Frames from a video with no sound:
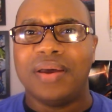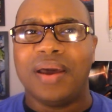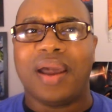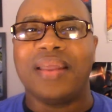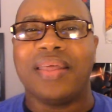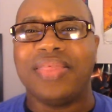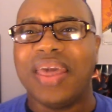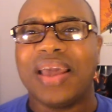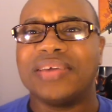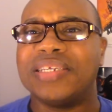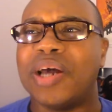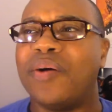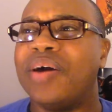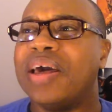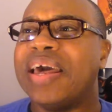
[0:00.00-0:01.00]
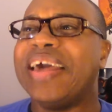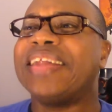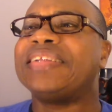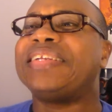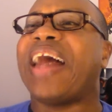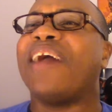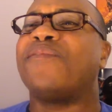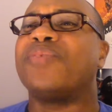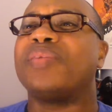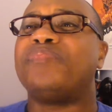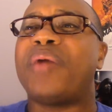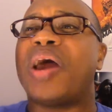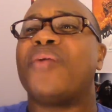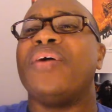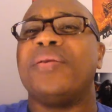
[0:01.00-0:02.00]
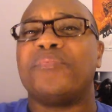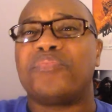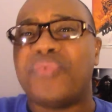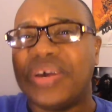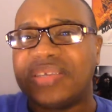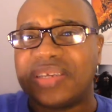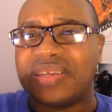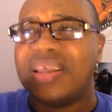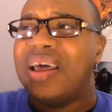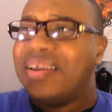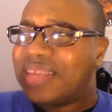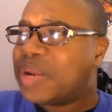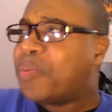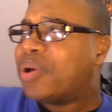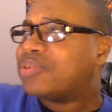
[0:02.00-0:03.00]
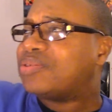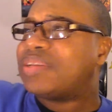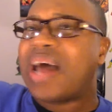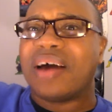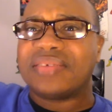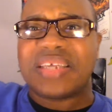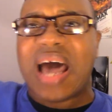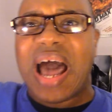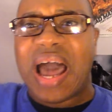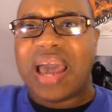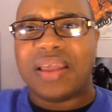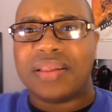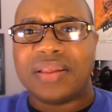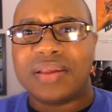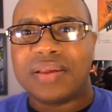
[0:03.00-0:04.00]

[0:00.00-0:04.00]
Because the thing is, though, his life was better in prison than it was in the outside.